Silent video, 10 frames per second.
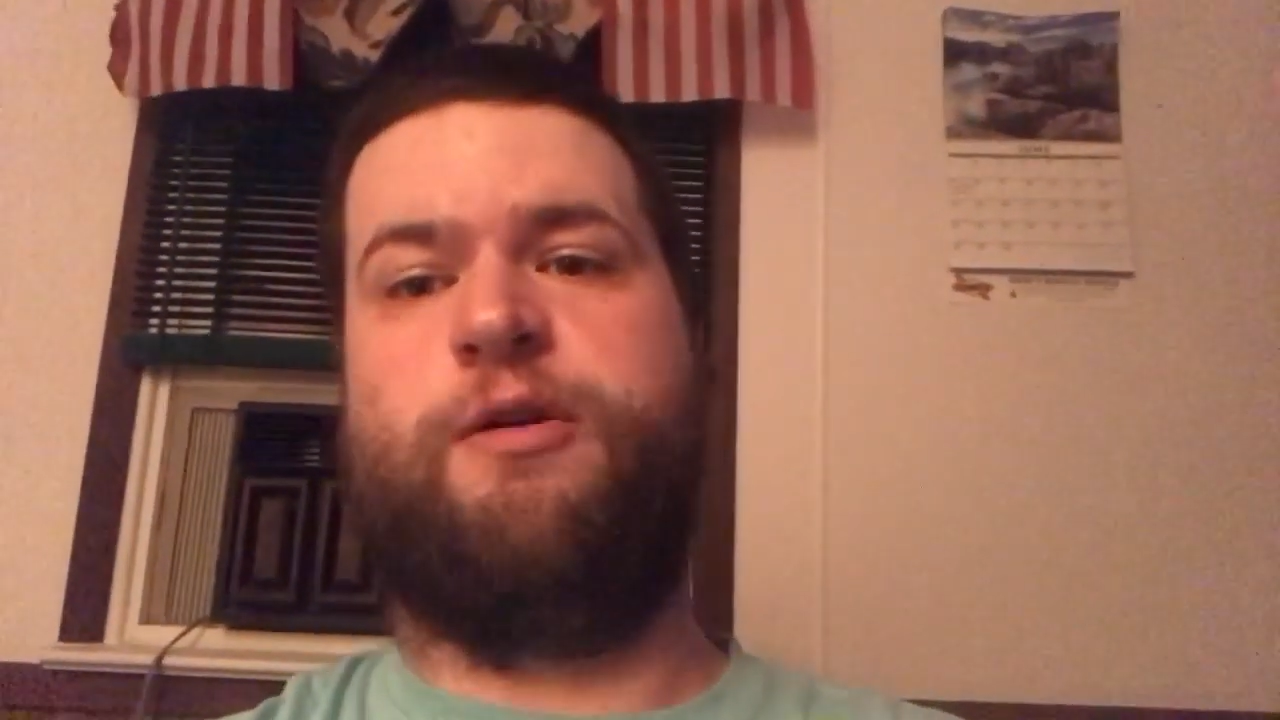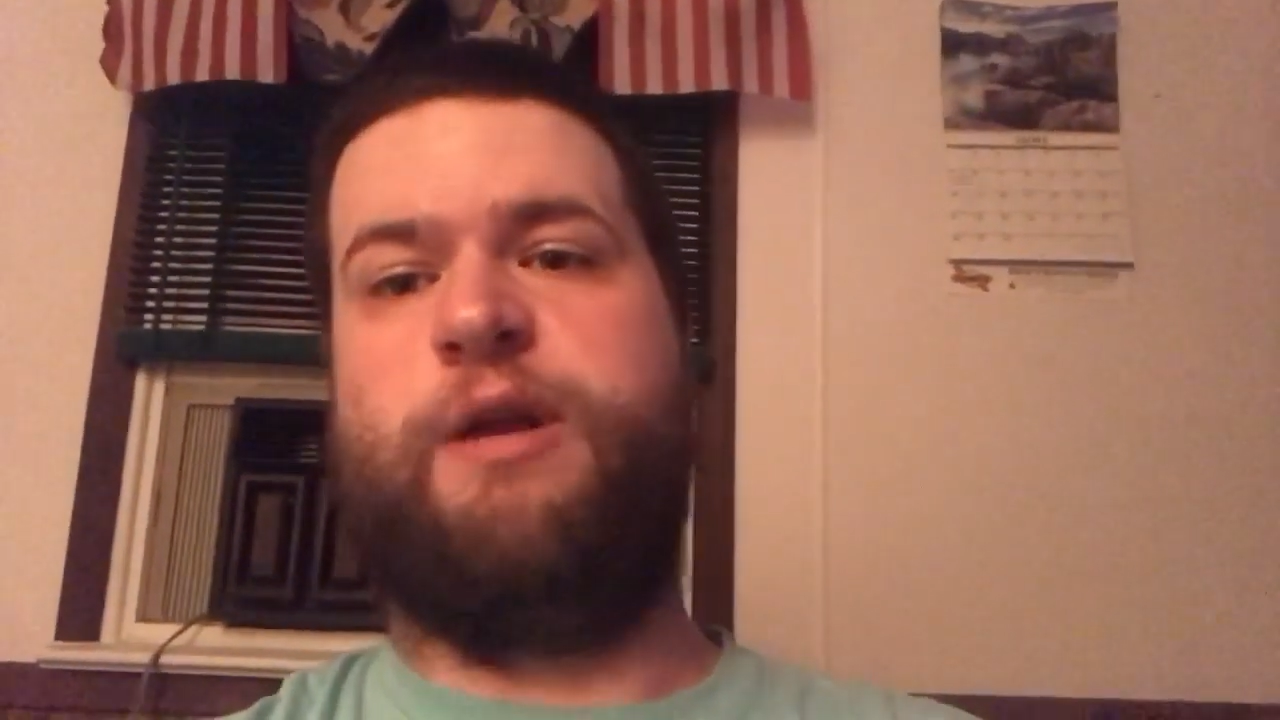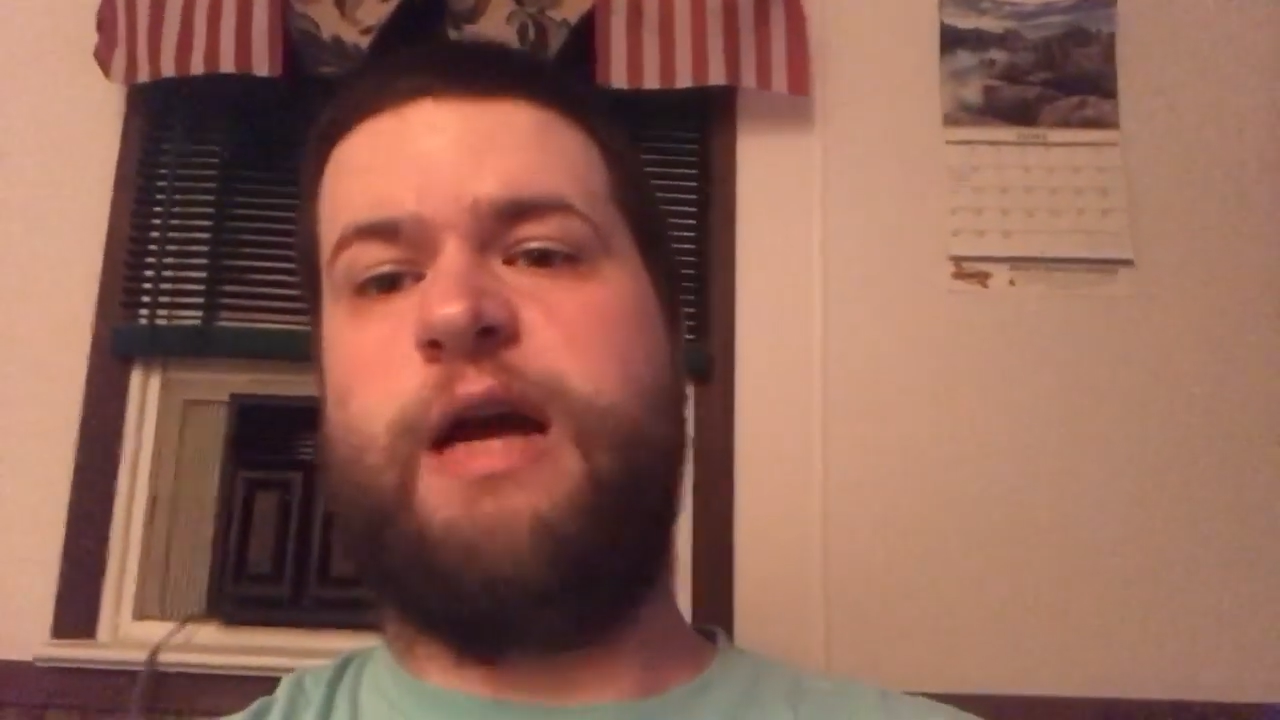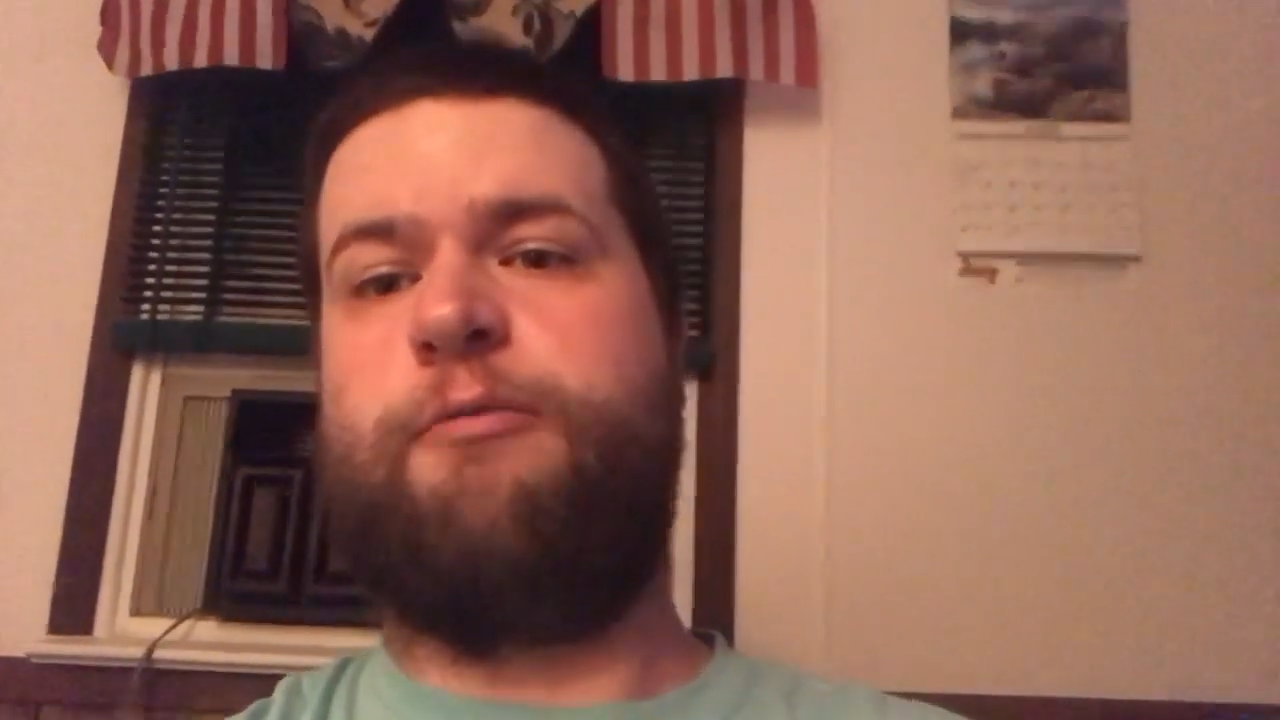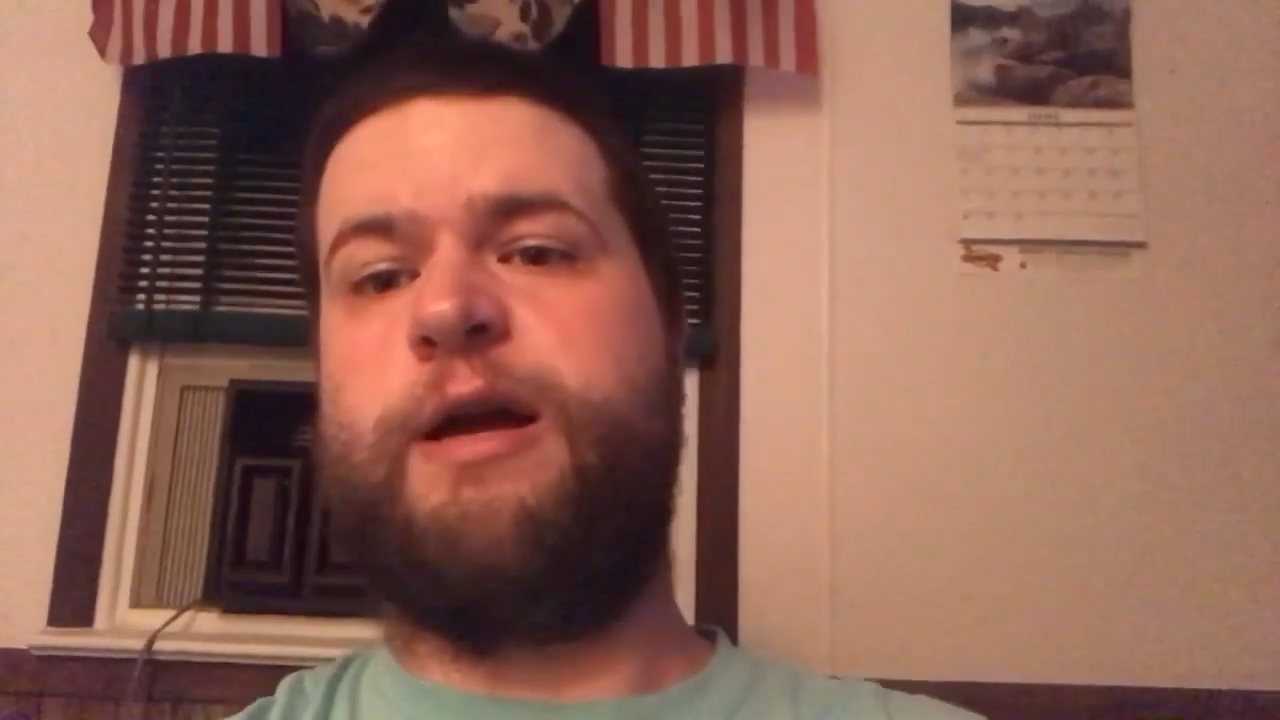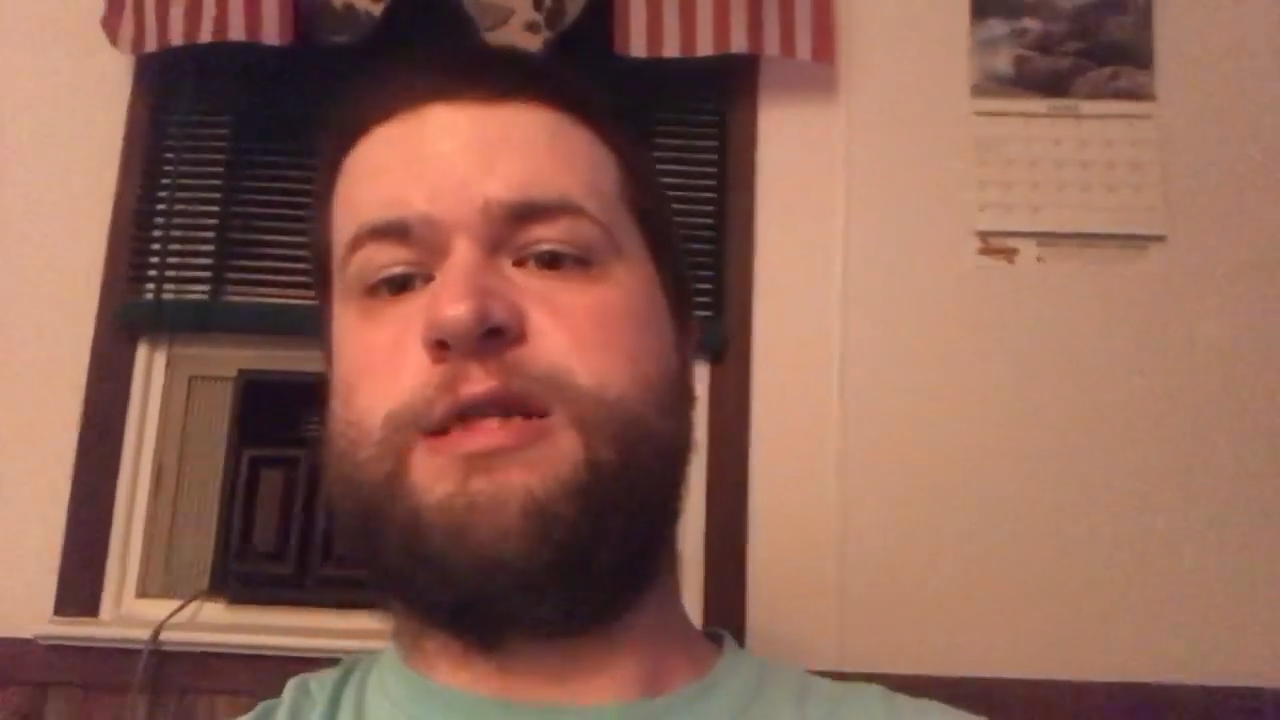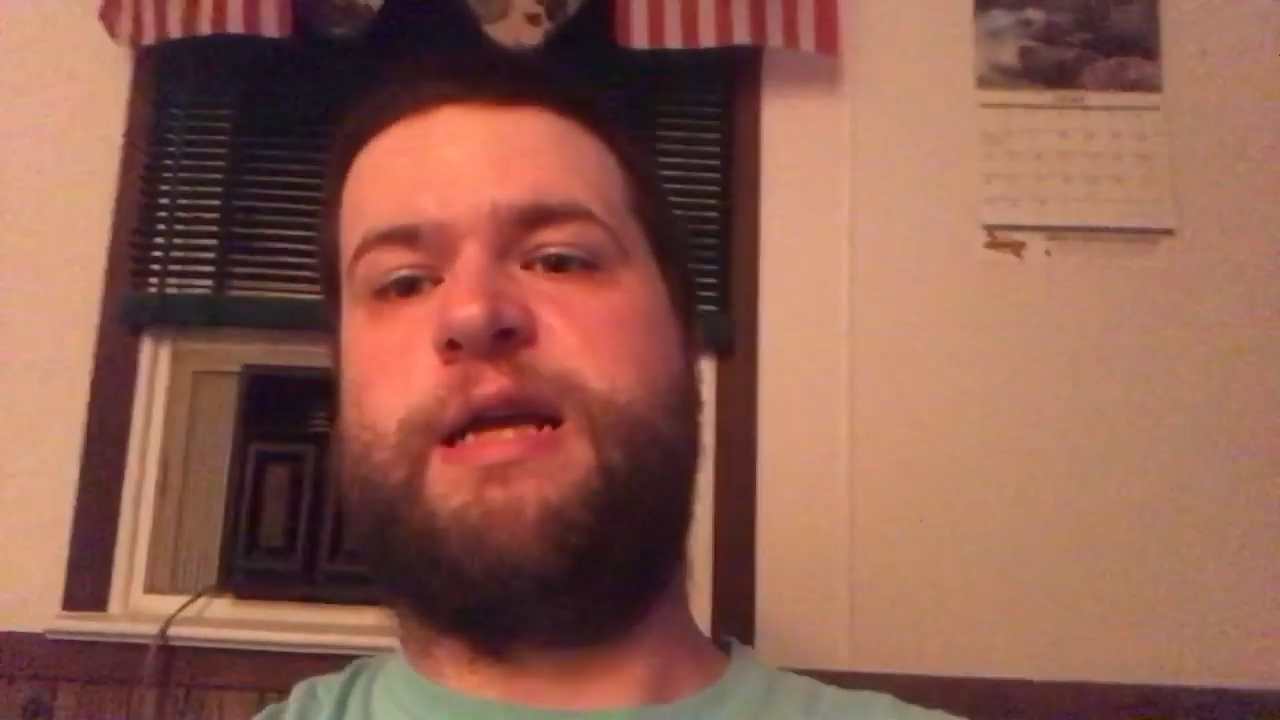night race,